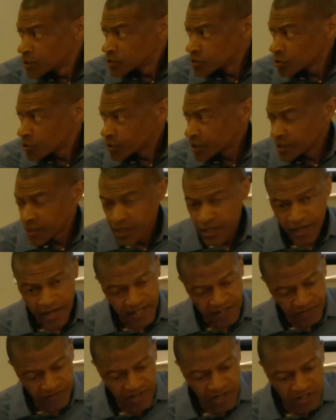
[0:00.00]
So again, the
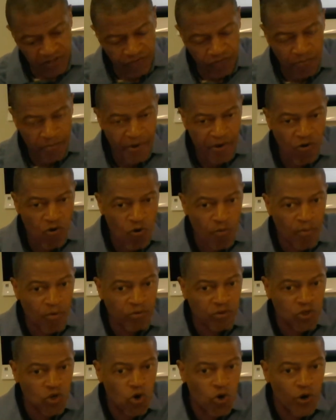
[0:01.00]
classification for male
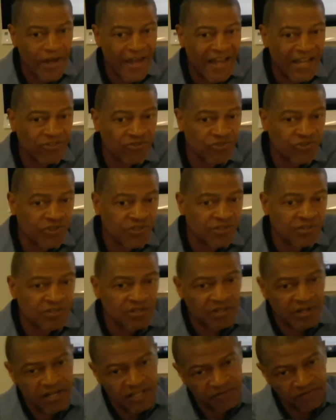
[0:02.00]
hormones is called androgens,
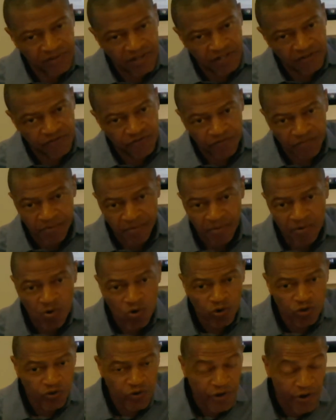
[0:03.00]
classification for female
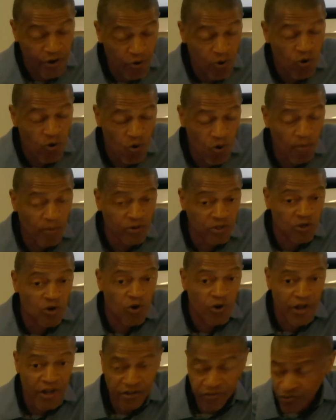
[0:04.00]
hormones is
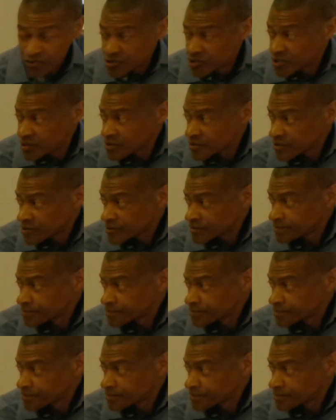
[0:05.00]
called estrogens.